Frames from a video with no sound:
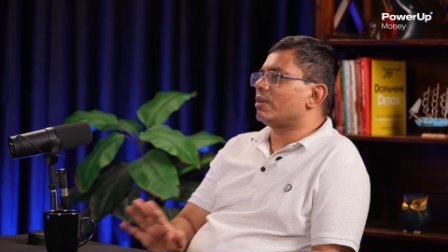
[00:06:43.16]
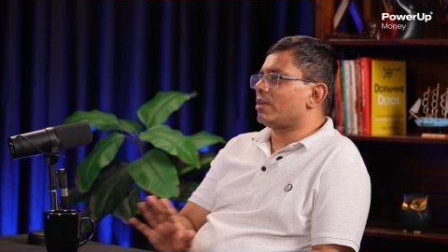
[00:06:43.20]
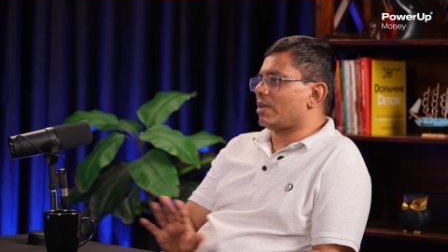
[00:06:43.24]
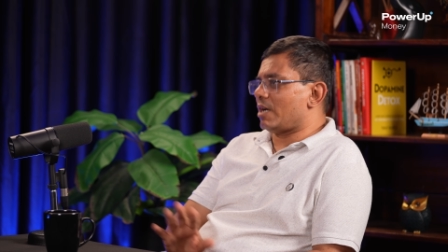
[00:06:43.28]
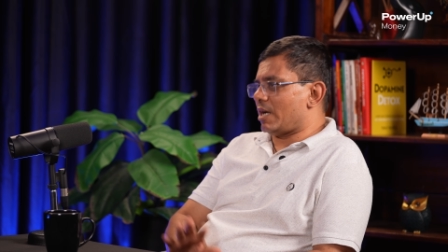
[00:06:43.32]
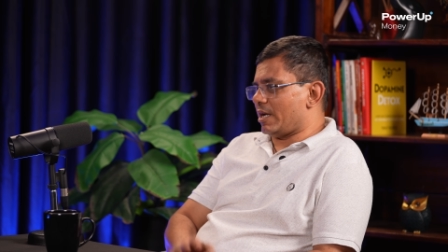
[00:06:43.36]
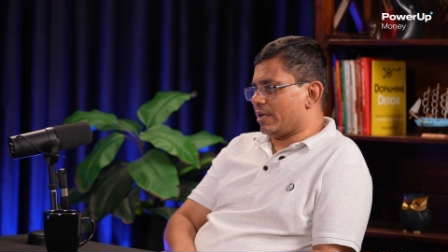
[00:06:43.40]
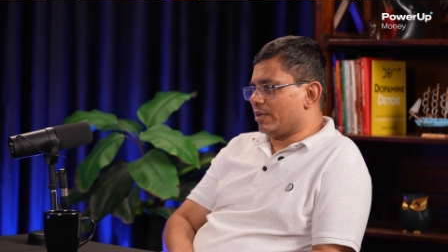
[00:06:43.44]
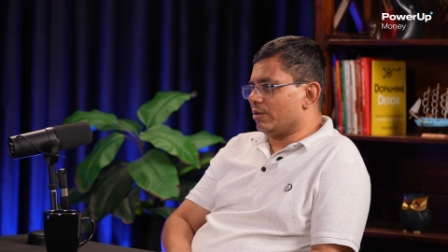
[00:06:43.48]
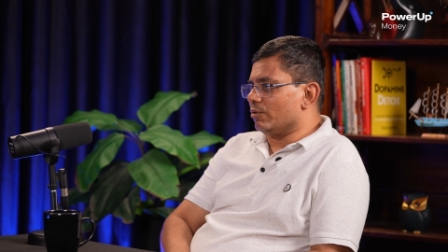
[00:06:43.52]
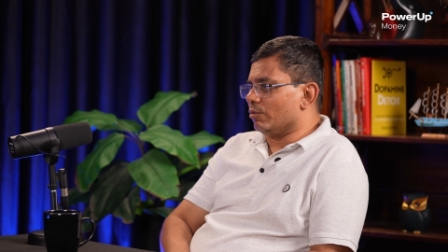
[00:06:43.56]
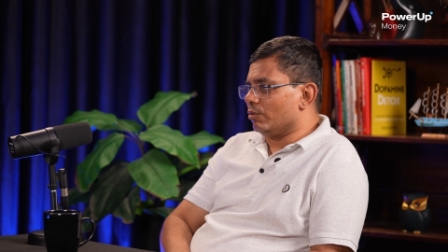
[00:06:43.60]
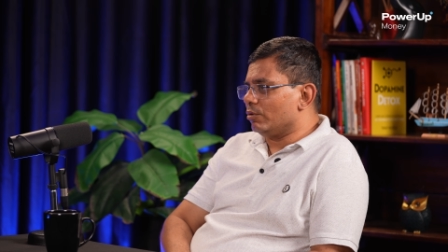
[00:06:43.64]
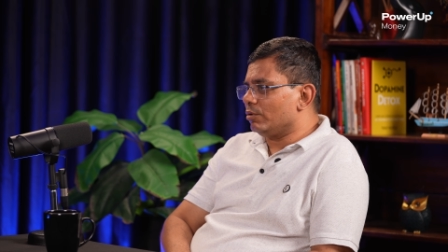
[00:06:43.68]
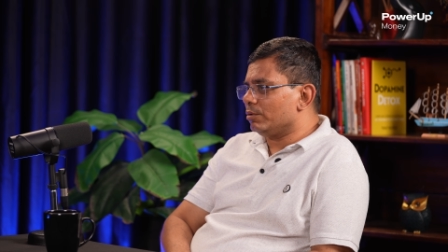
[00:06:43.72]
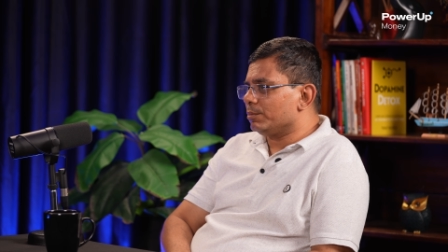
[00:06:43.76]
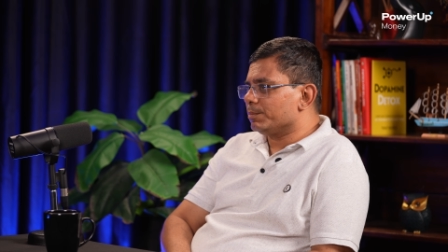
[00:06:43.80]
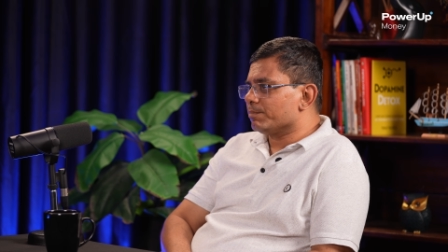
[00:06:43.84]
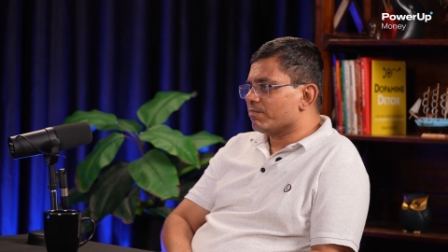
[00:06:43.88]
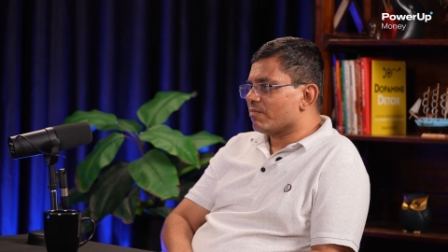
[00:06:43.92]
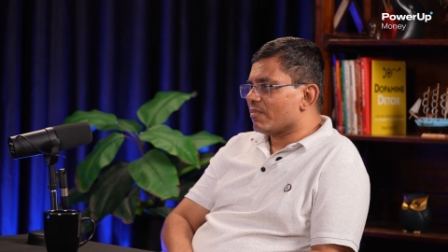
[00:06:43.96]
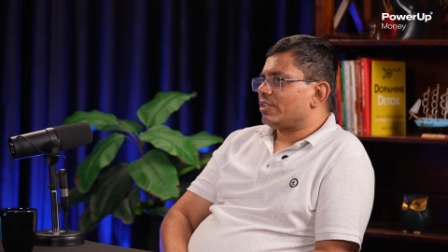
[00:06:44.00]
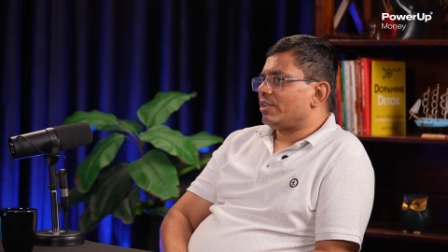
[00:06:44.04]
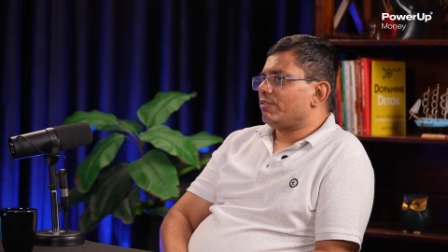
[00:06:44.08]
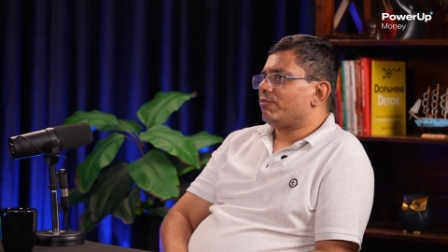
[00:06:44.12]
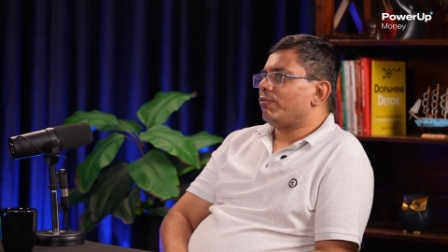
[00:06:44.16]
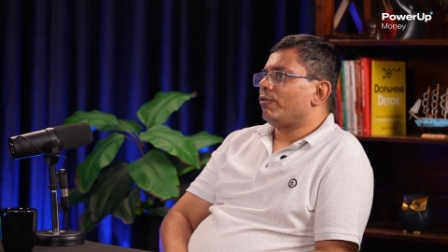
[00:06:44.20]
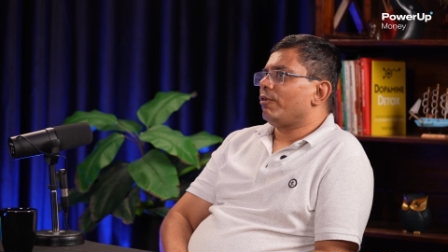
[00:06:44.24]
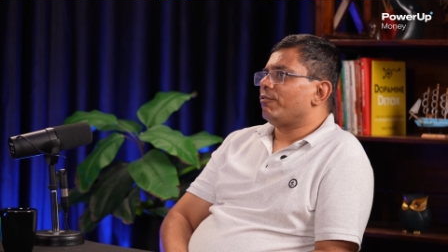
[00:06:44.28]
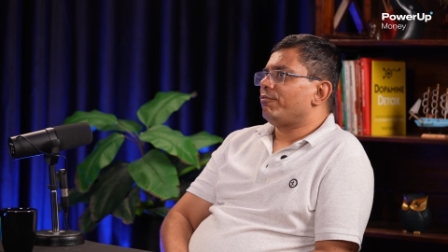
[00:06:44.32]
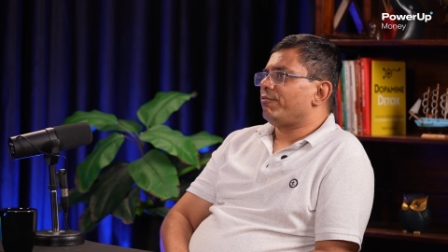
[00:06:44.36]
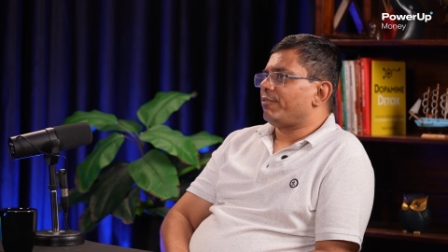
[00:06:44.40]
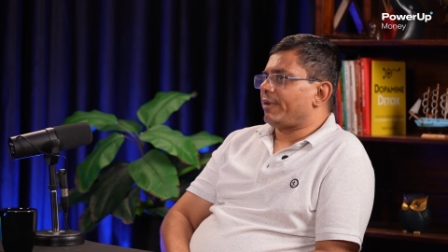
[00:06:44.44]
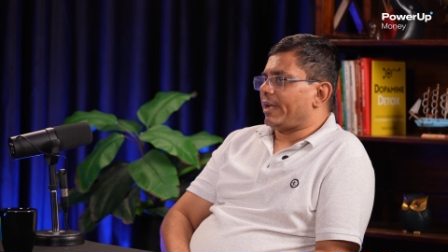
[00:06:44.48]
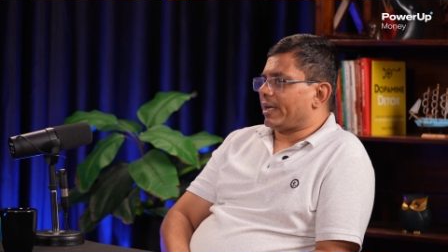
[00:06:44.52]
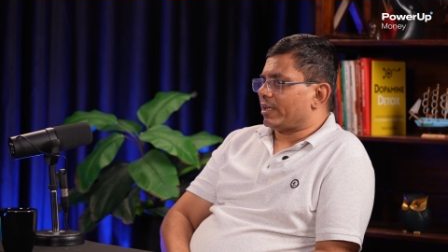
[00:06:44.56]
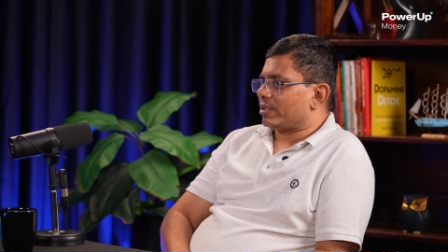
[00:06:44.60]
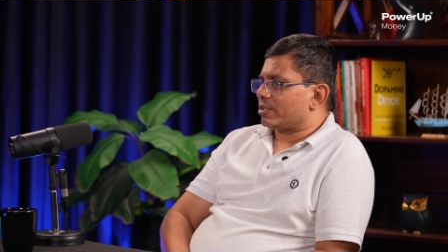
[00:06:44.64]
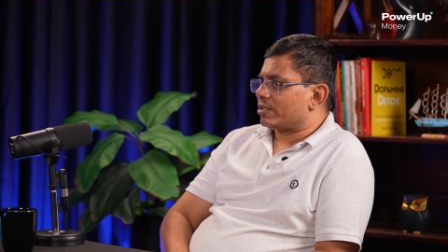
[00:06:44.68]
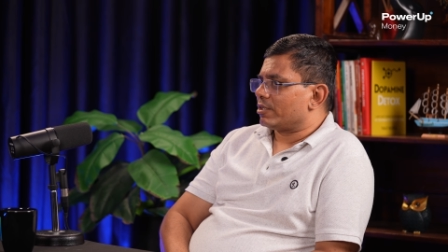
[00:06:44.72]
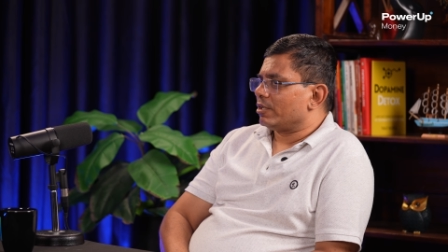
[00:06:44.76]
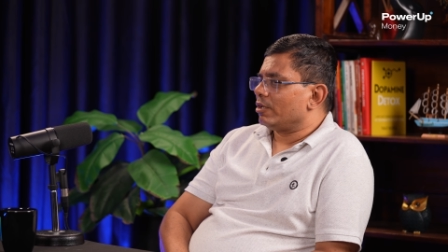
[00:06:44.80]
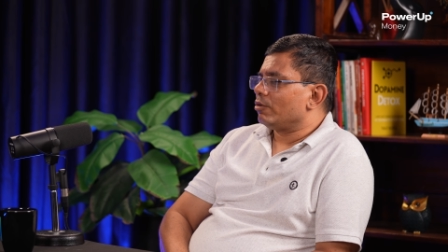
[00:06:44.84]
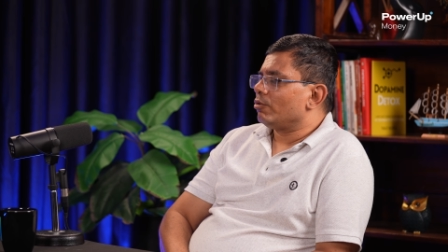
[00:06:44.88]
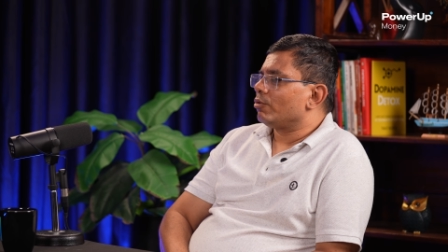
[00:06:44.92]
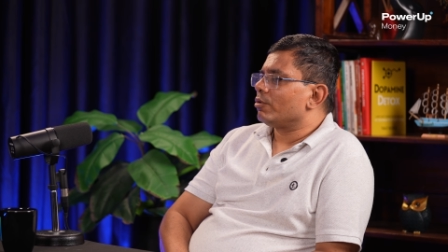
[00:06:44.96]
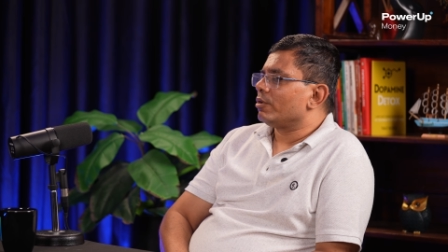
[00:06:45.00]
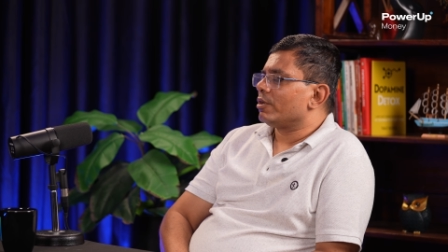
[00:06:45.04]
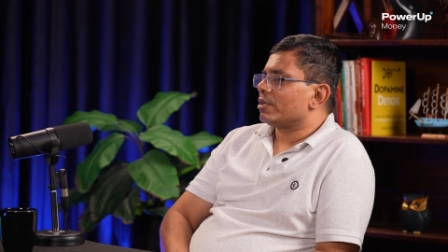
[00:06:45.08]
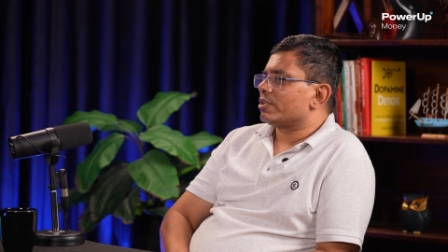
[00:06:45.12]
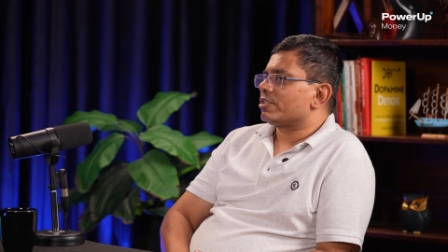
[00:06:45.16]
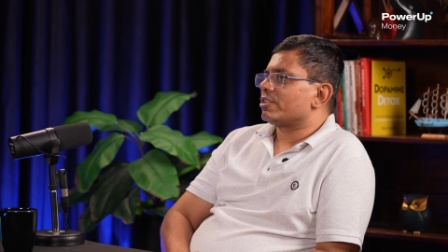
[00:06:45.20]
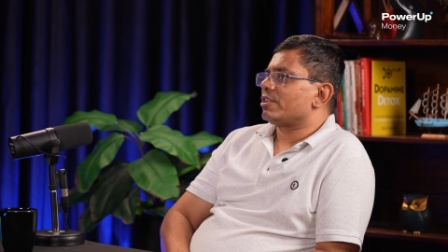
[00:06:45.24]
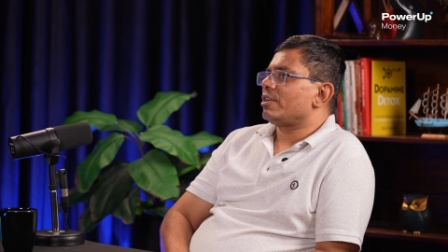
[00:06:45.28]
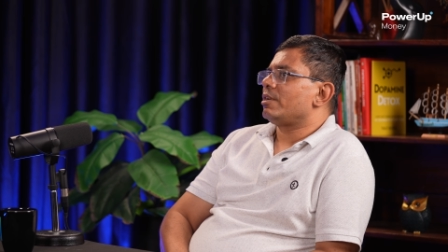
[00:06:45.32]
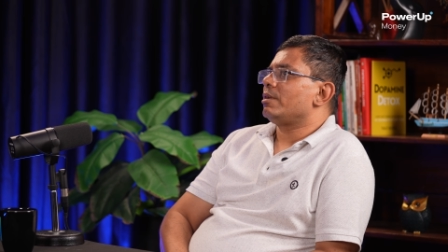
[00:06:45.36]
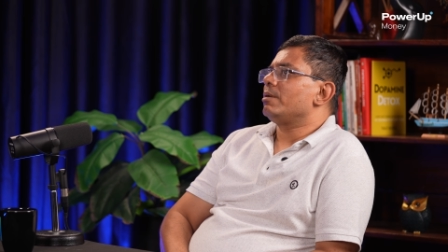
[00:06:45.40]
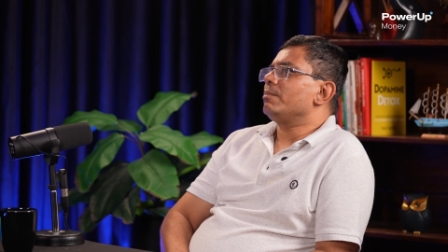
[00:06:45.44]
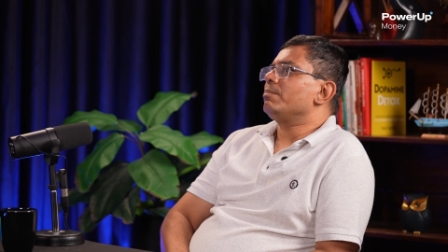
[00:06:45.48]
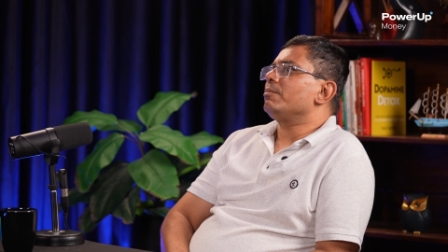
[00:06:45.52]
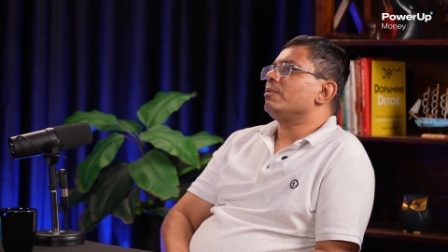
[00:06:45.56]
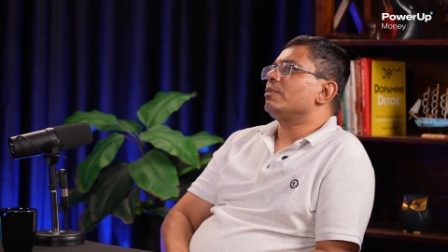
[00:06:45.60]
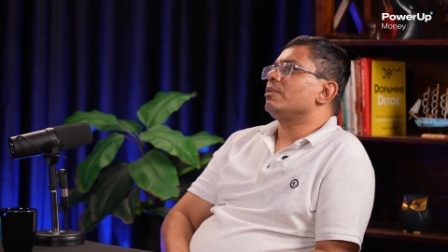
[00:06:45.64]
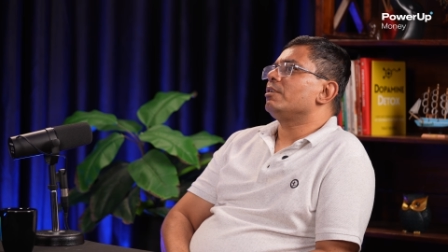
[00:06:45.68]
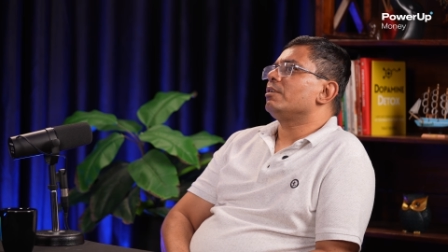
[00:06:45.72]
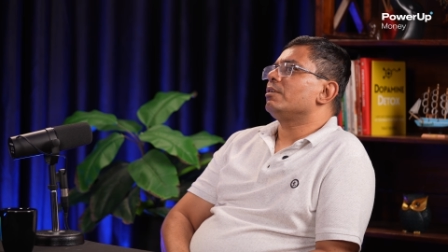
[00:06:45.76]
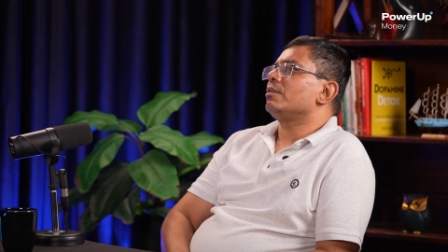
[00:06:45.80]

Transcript: what I know. See, for fractional ownership,